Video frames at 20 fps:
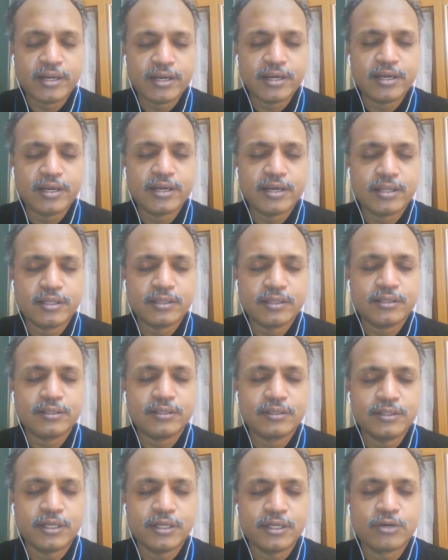And
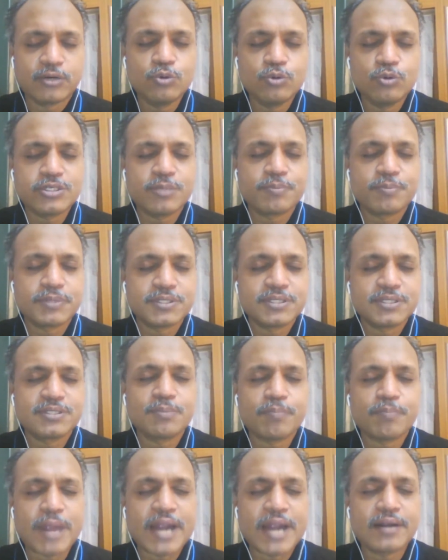the
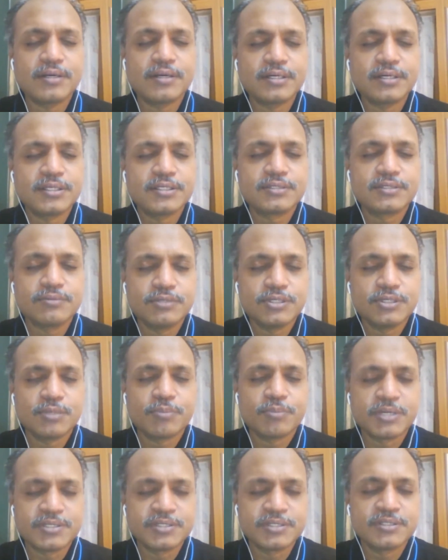rules represent the
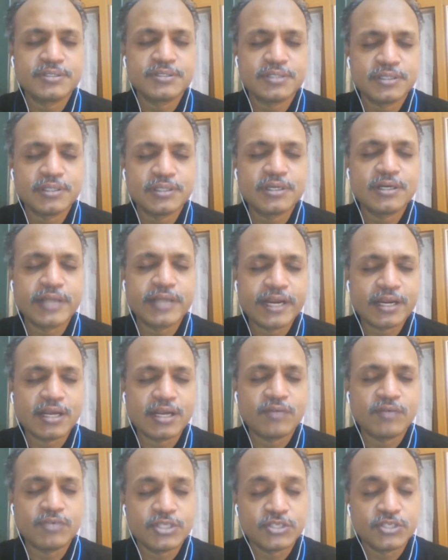patterns which are
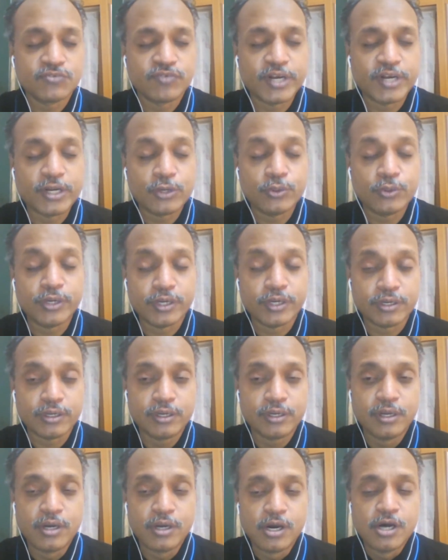present in the data which is
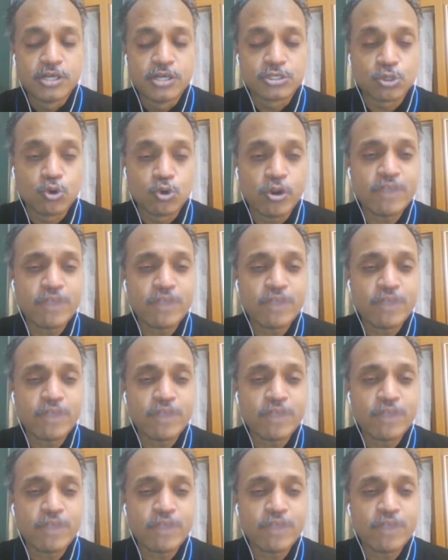fed to it.